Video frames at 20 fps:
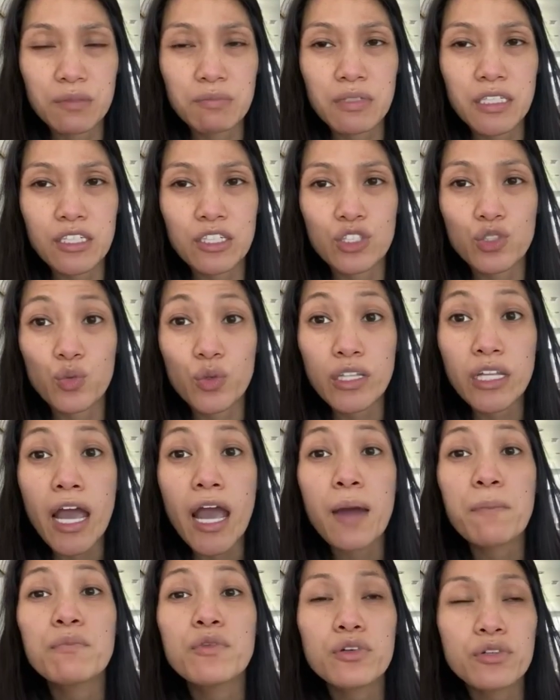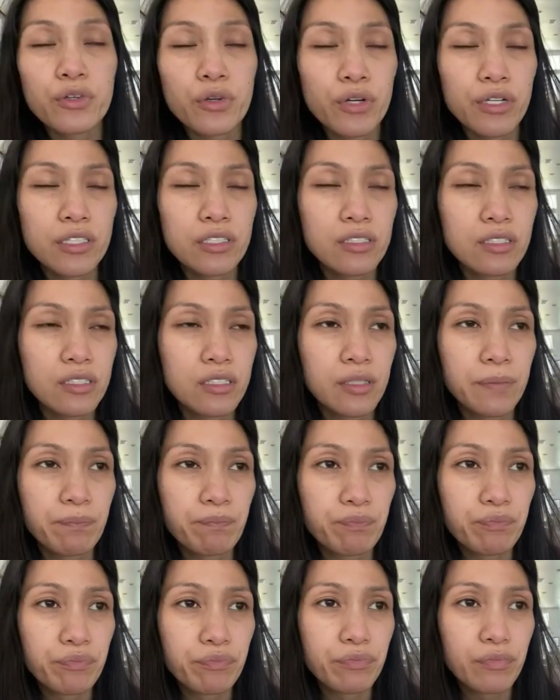because with hemorrhoids,
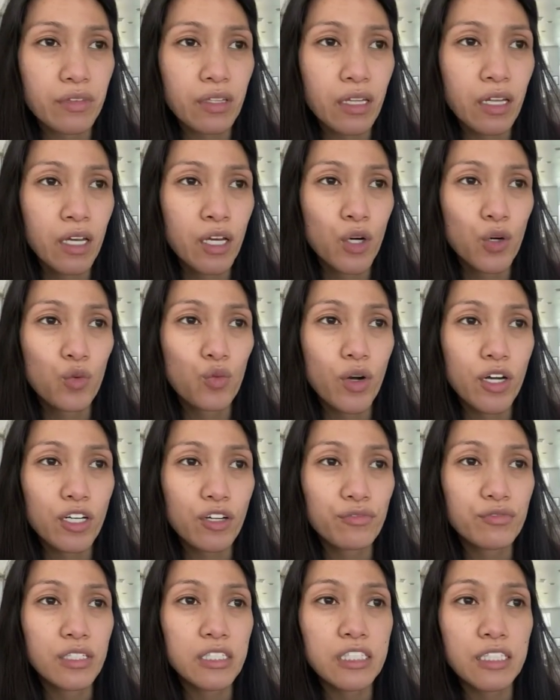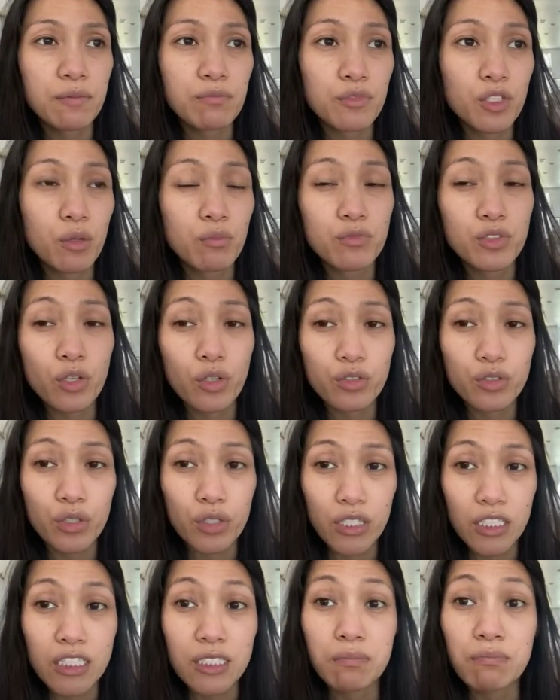one of the symptoms also
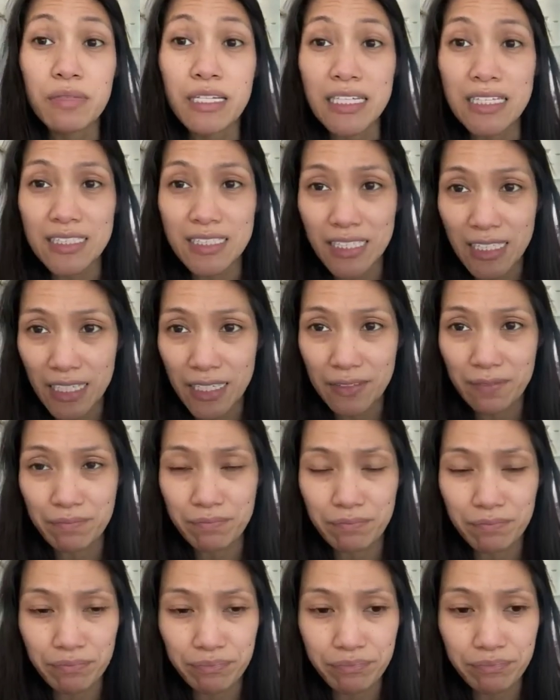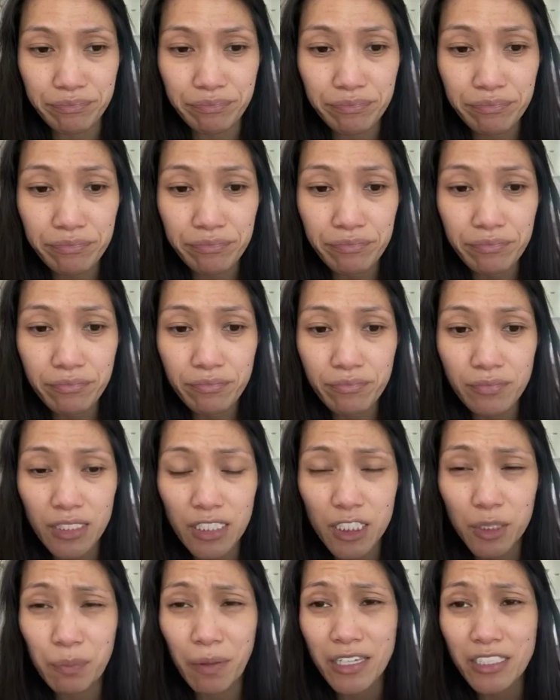is bleeding,
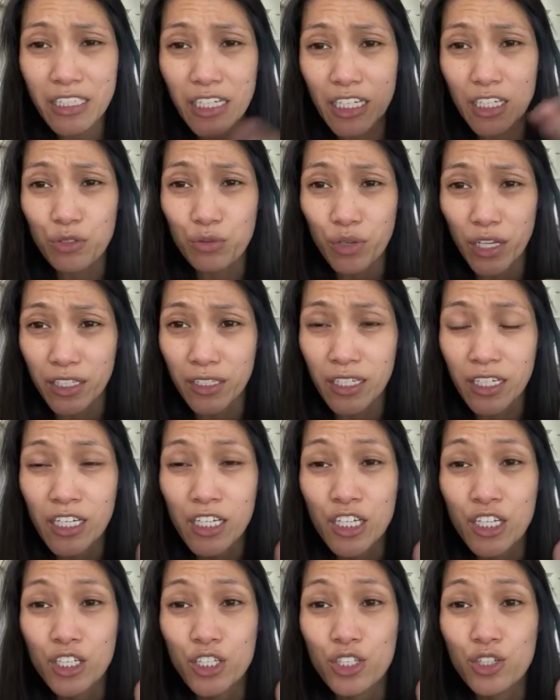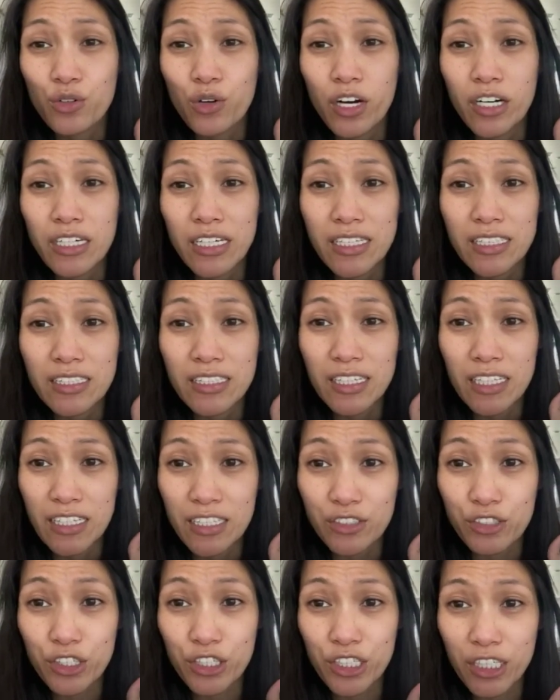especially when you are in the
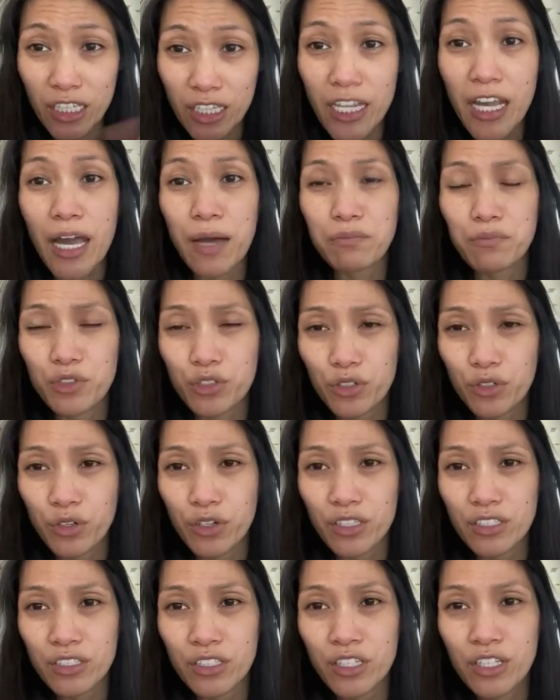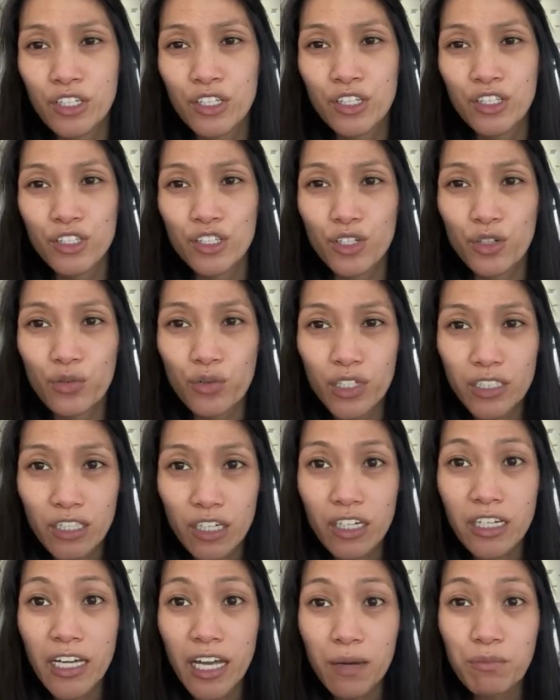internal hemorrhoids. Now, what
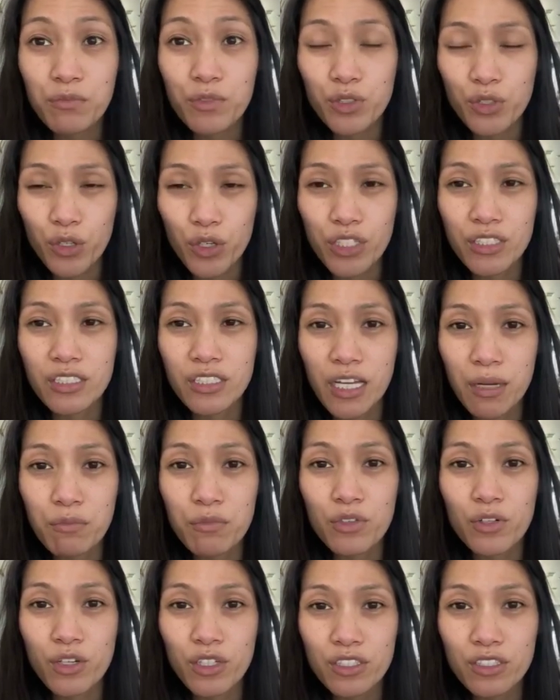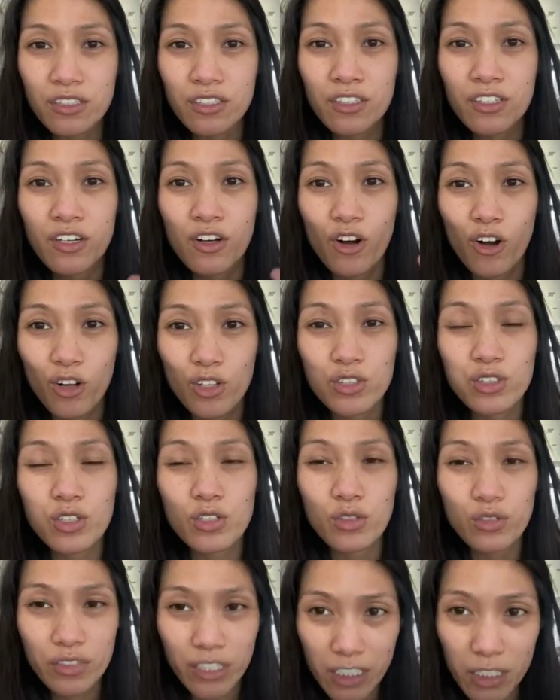are hemorrhoids? Hemorrhoids, also
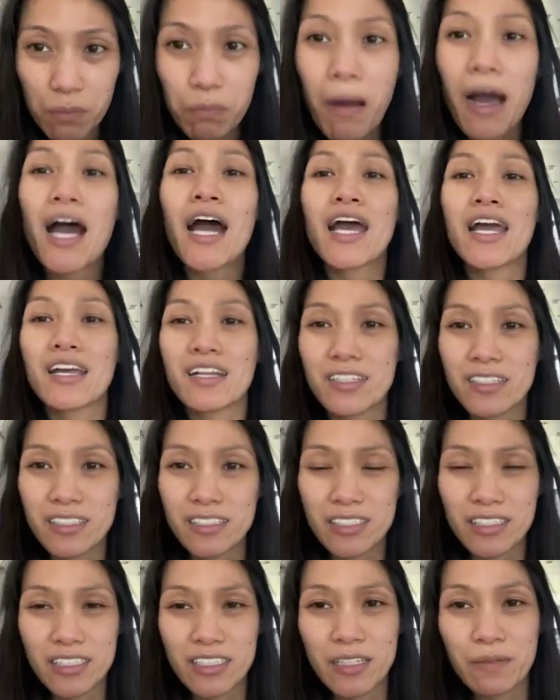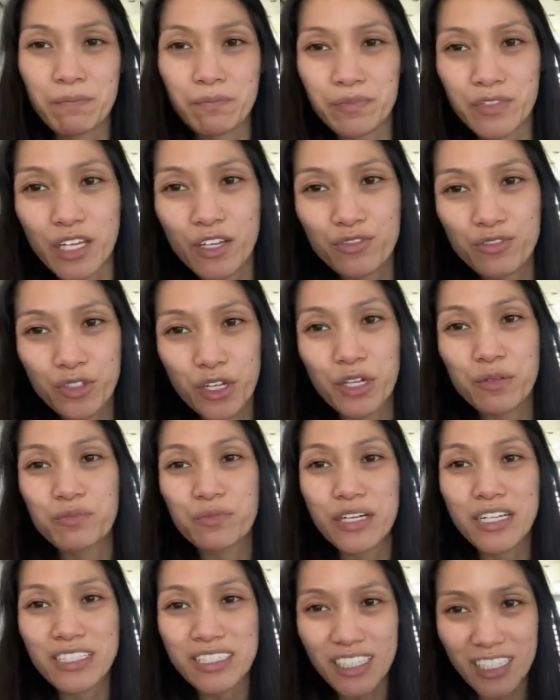known as piles, if you're
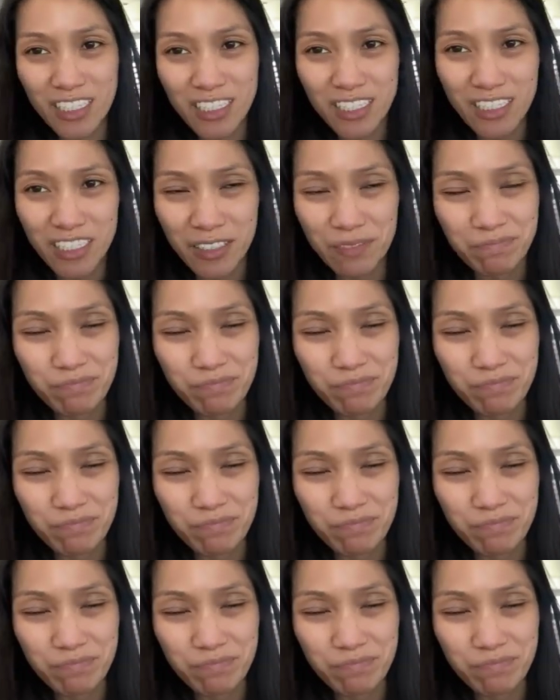British.